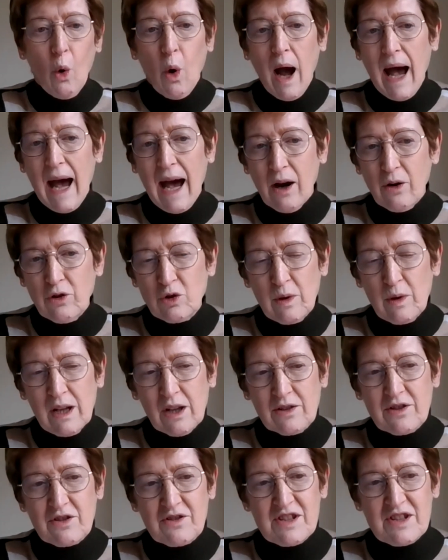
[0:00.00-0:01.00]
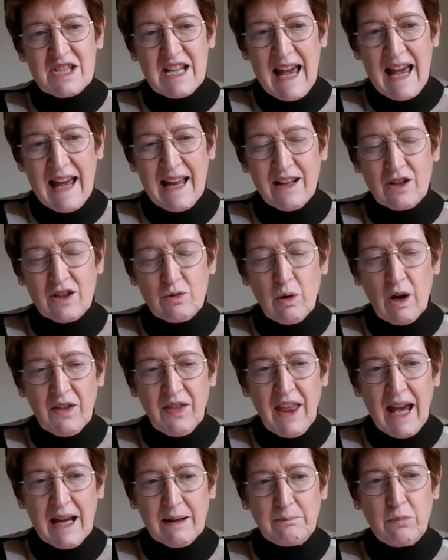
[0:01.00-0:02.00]
how do we understand
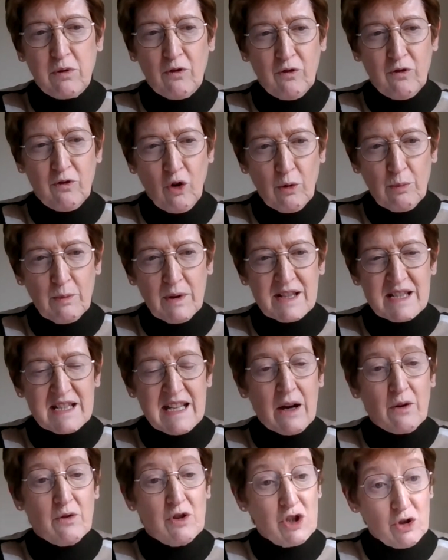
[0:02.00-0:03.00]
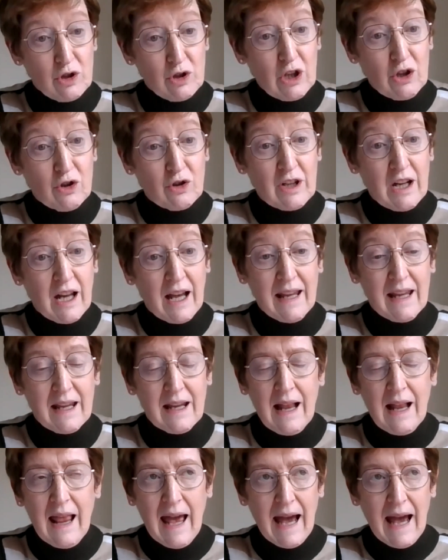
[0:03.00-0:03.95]
what that performance now should look like?